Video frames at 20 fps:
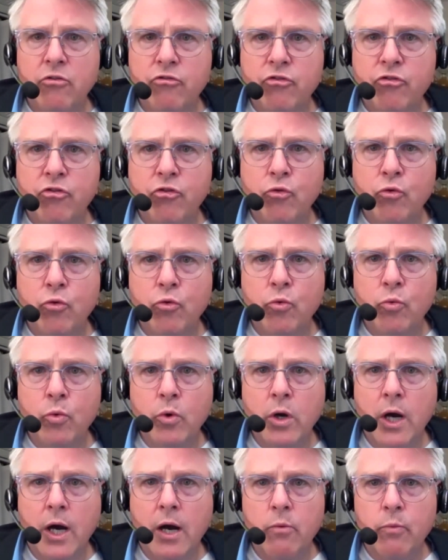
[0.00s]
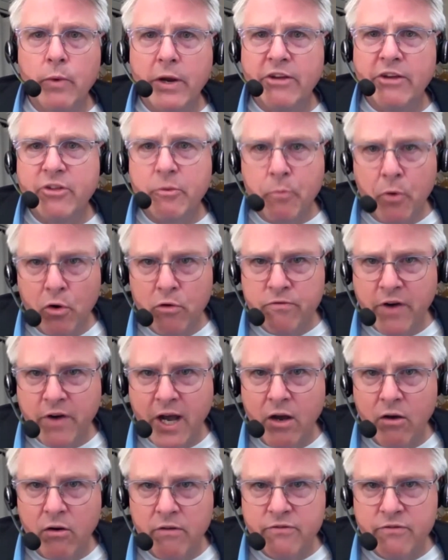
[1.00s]
to raise the
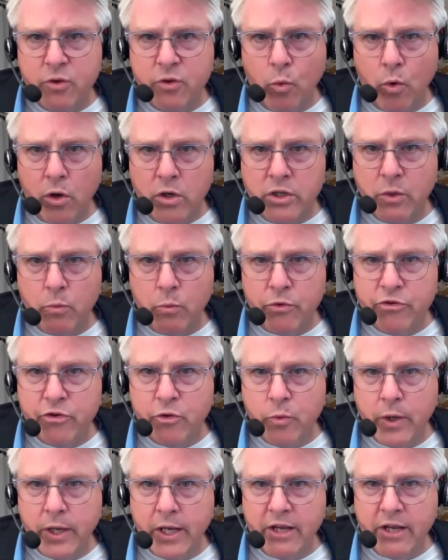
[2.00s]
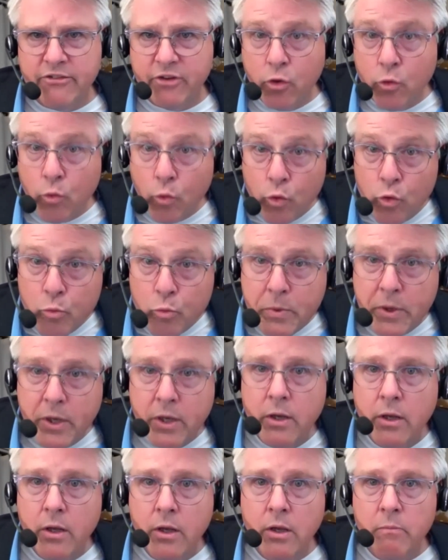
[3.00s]
profile of the work that we're doing as a group,
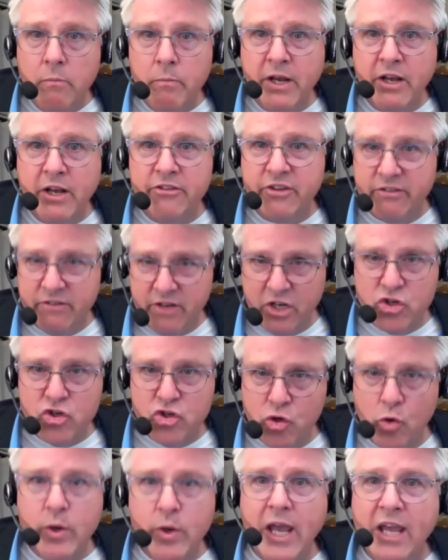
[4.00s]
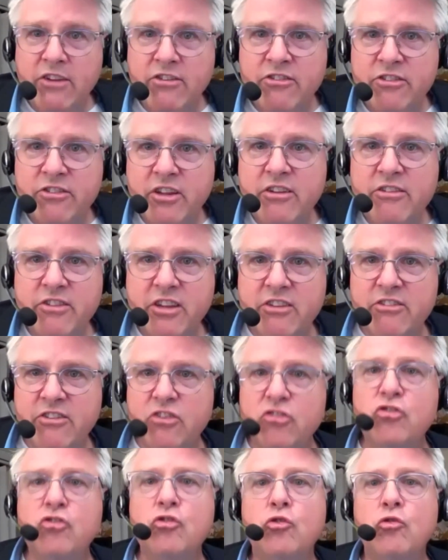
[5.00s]
because it showcases this. These
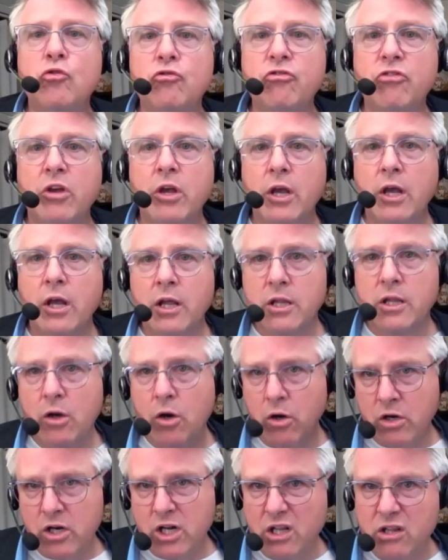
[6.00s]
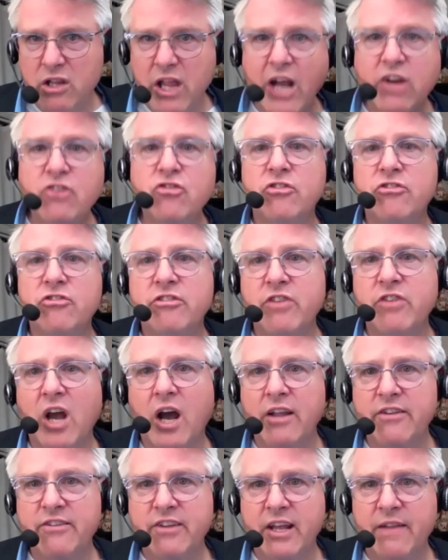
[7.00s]
issues are collections of
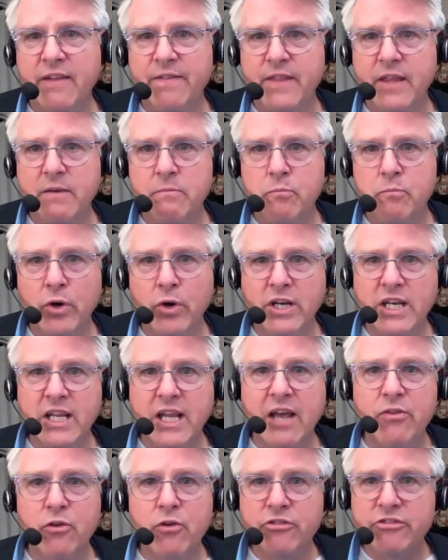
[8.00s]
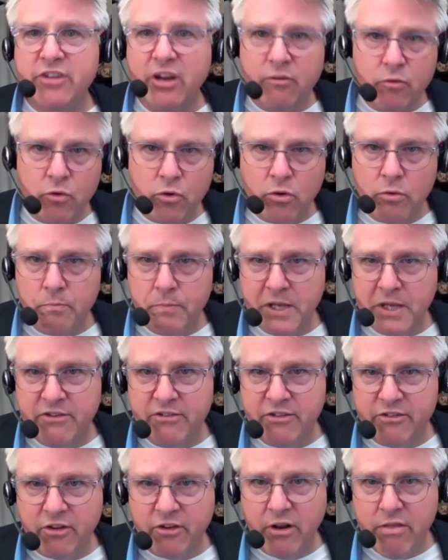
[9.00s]
content that bring together several
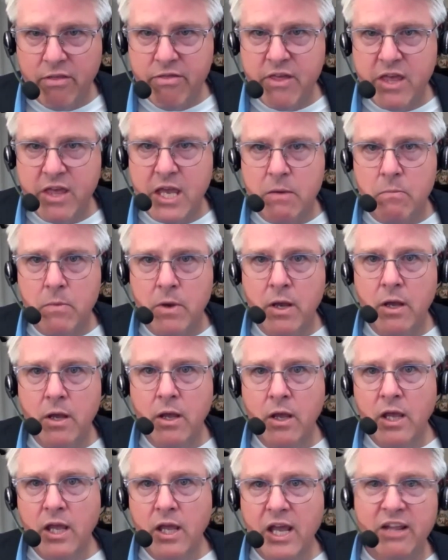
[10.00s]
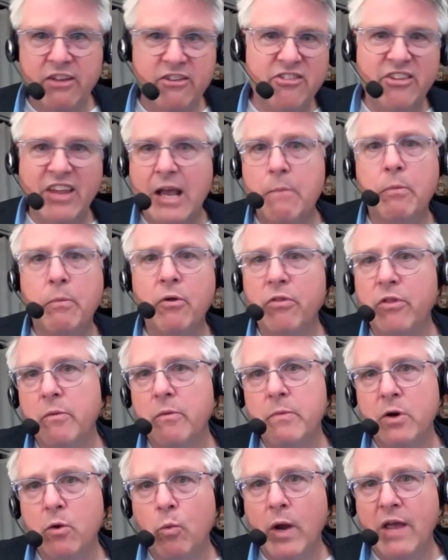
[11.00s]
pieces on a theme and sample
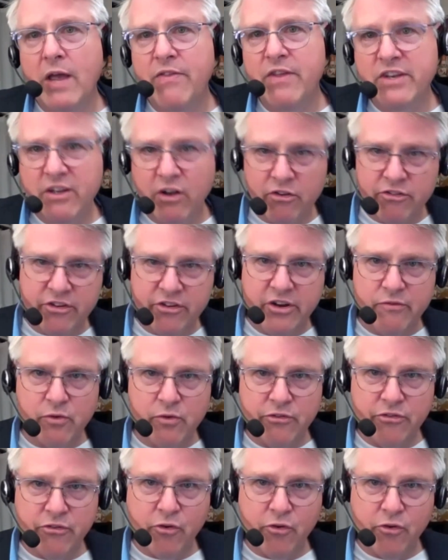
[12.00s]
them in a way that tells a different